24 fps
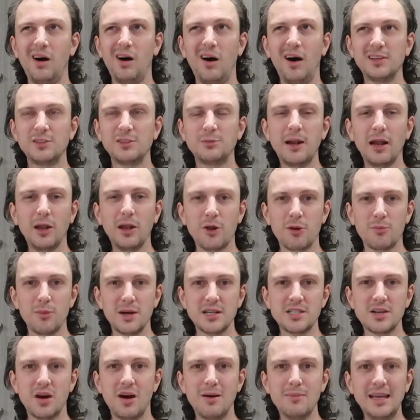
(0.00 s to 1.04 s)
I spend a lot of
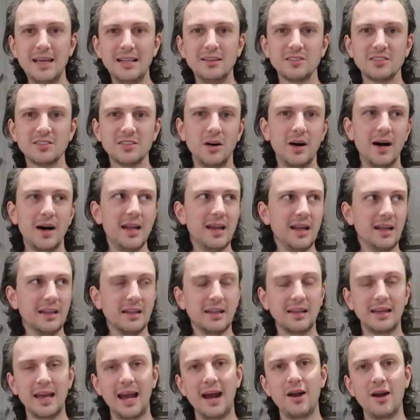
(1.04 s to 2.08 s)
my time inside in
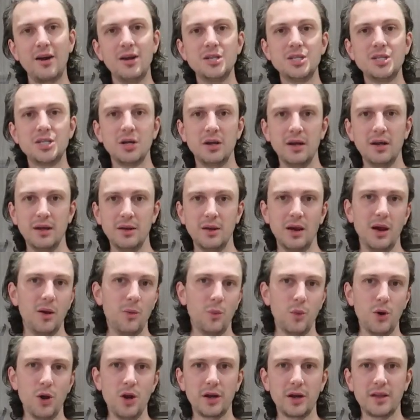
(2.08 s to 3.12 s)
the garage,
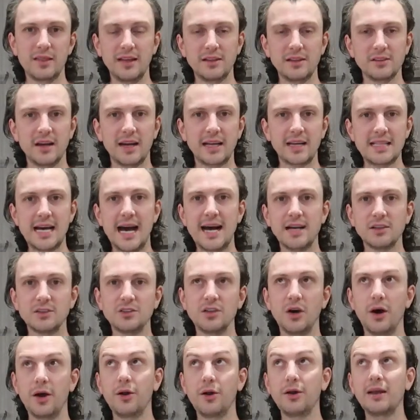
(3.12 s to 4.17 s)
at work, things like that.
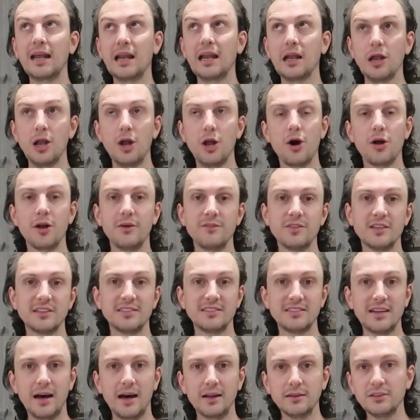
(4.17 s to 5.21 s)
So I don't get a lot of the
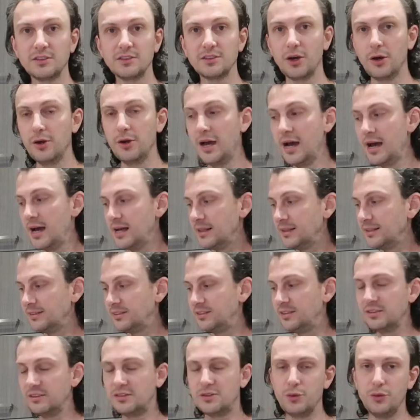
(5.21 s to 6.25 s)
sun. So
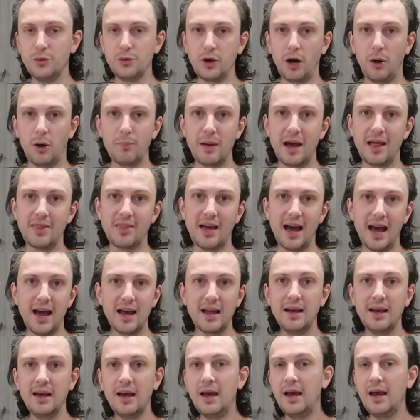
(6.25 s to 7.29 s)
this is to combat
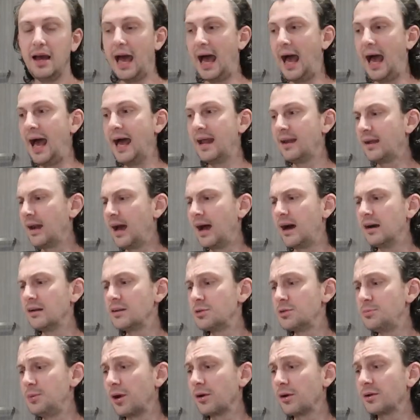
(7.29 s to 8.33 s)
that. And
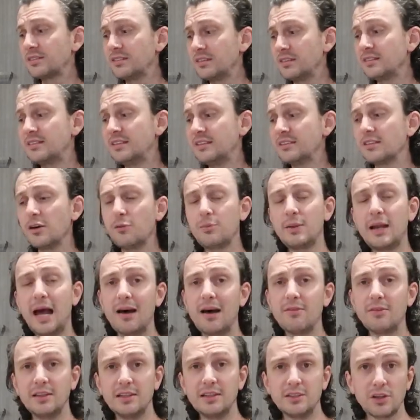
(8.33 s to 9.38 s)
to be honest, since I've been
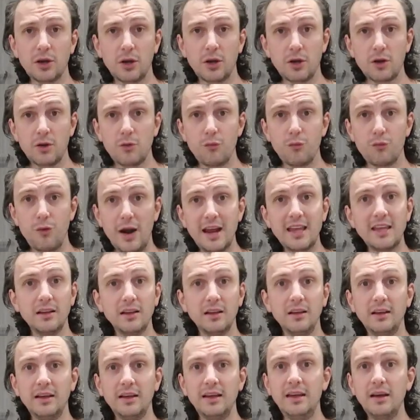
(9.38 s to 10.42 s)
having this
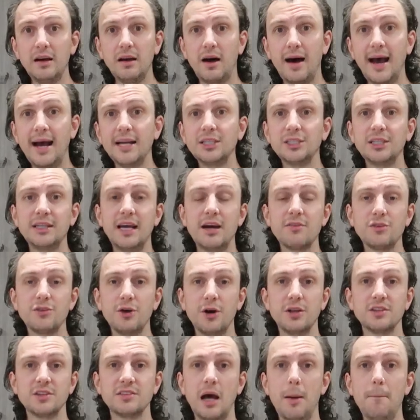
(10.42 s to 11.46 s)
regularly, I actually have
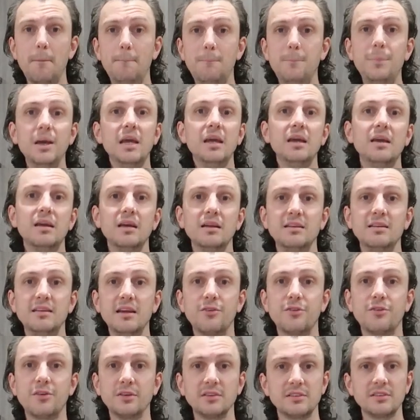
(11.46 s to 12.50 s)
noticed a big
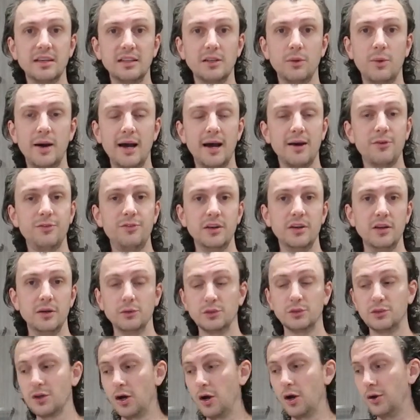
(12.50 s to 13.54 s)
difference in the way I
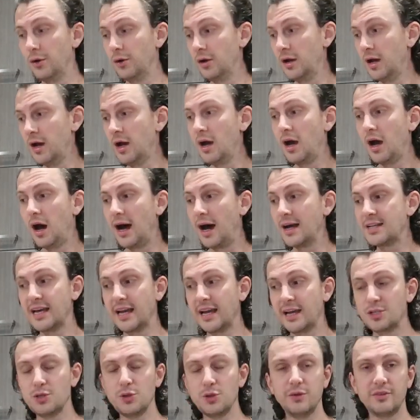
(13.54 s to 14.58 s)
feel. So I
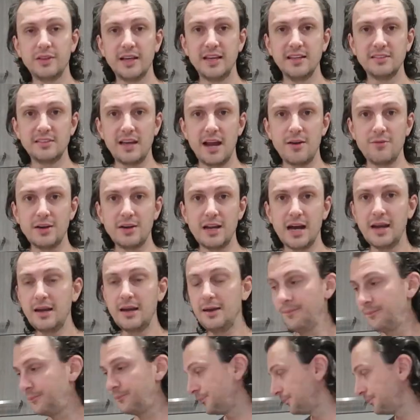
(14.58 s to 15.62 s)
take two of these every day.